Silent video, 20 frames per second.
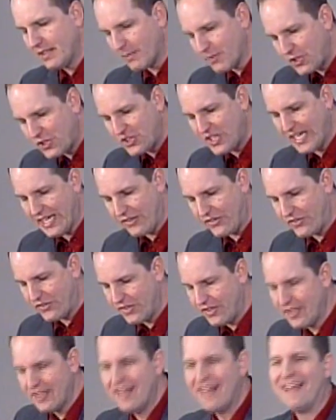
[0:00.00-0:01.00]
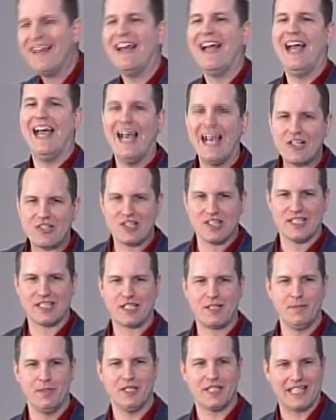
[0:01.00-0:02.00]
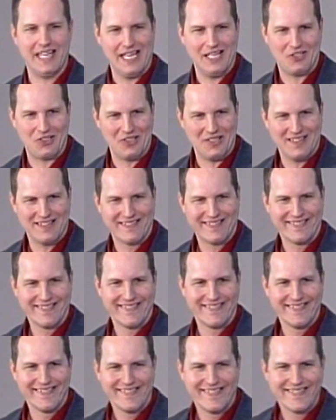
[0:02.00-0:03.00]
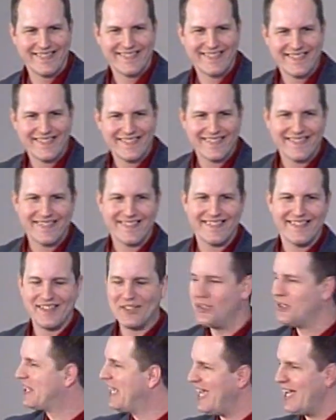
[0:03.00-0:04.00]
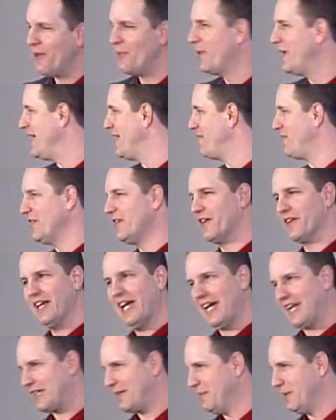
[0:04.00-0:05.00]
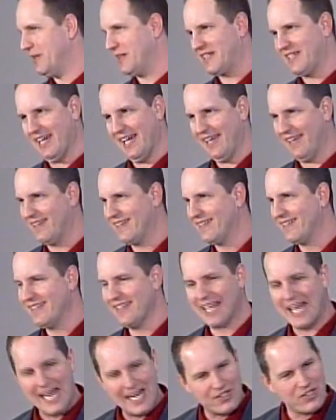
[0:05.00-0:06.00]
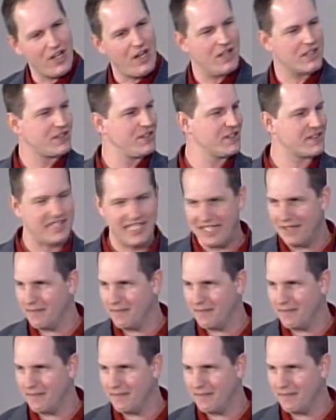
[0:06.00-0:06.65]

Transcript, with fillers: Number six, excellent communication. You can't win if you don't know how to communicate. You got to talk to your